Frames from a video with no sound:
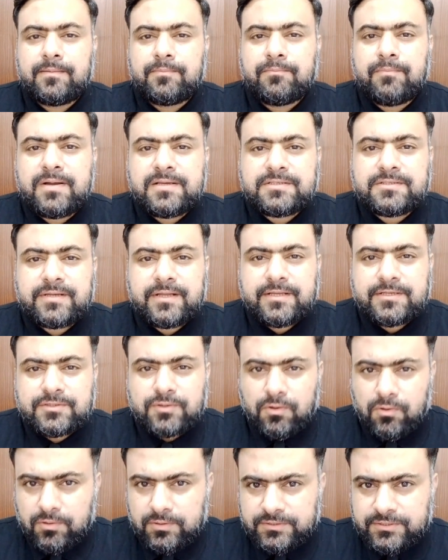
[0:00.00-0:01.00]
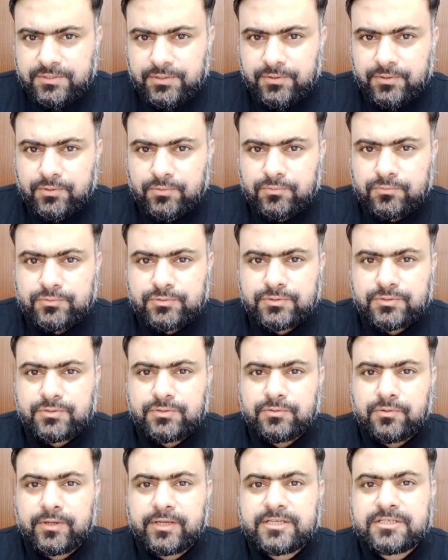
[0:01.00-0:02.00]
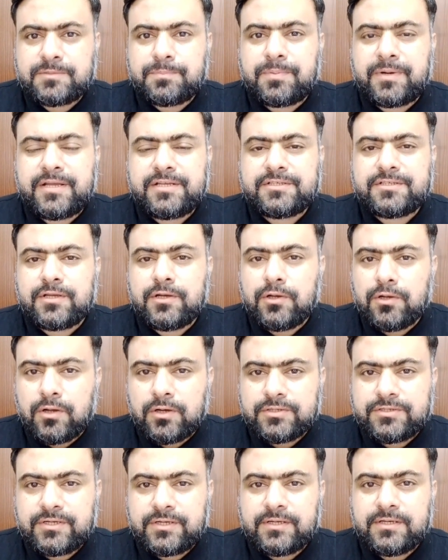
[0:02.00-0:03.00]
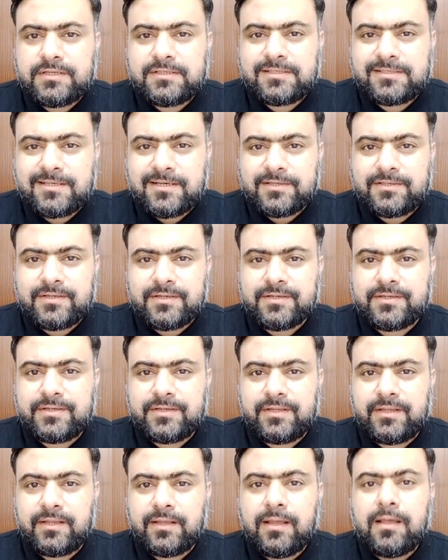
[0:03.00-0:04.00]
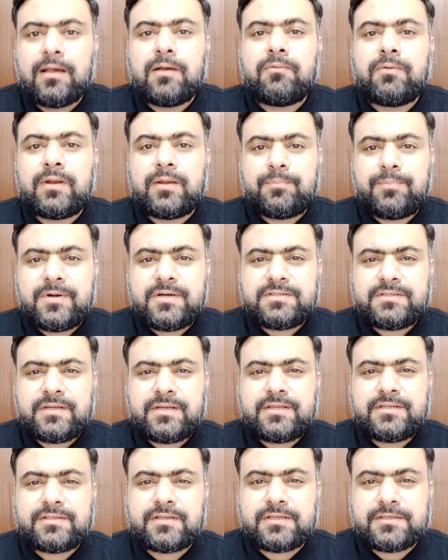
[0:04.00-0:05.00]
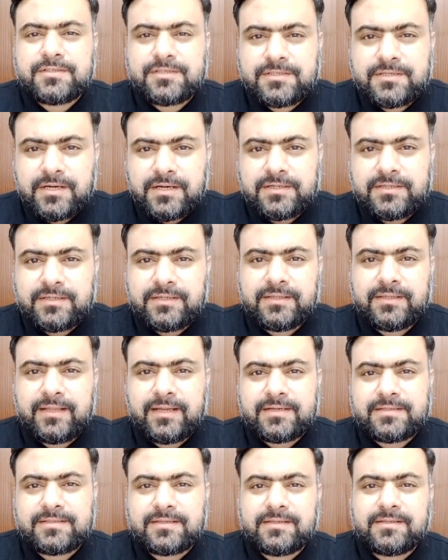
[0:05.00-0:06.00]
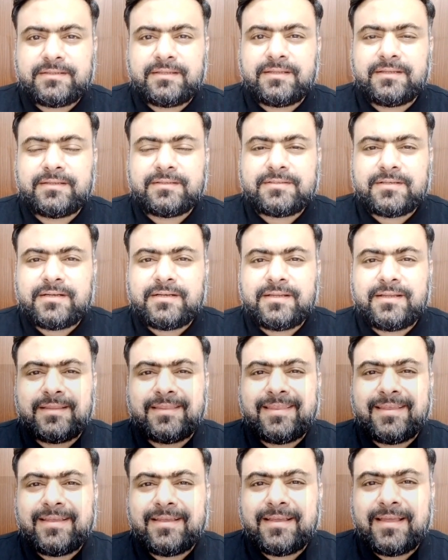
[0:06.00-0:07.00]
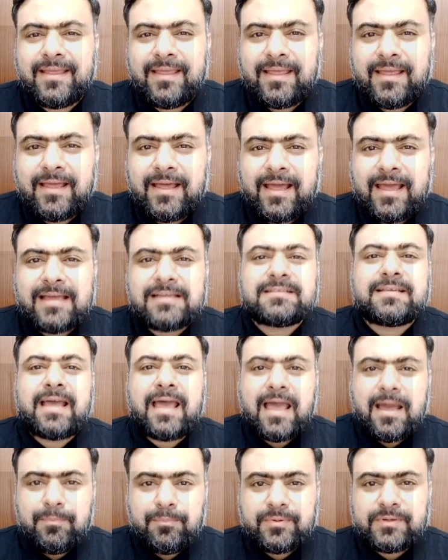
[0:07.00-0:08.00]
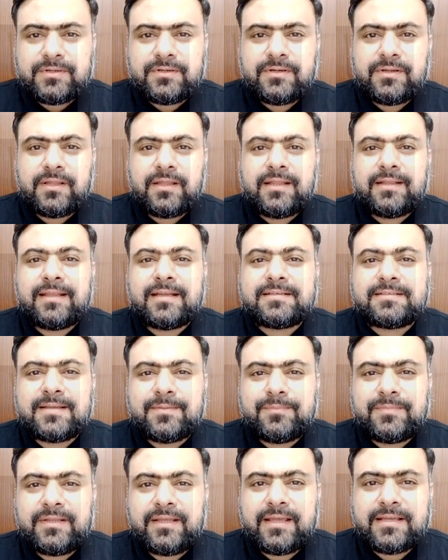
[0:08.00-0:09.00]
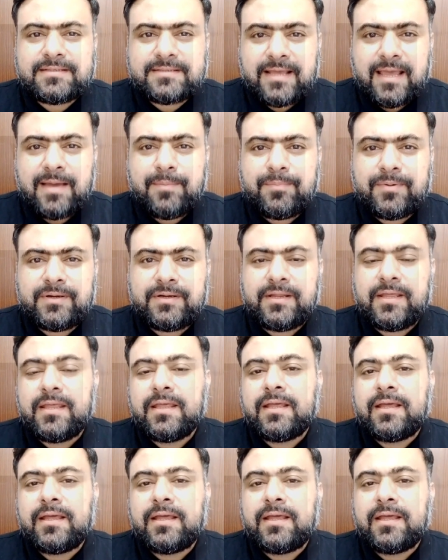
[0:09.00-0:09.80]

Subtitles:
Must is also used to express logical certainty. When a person is certain that certain thing has happened, that something has happened,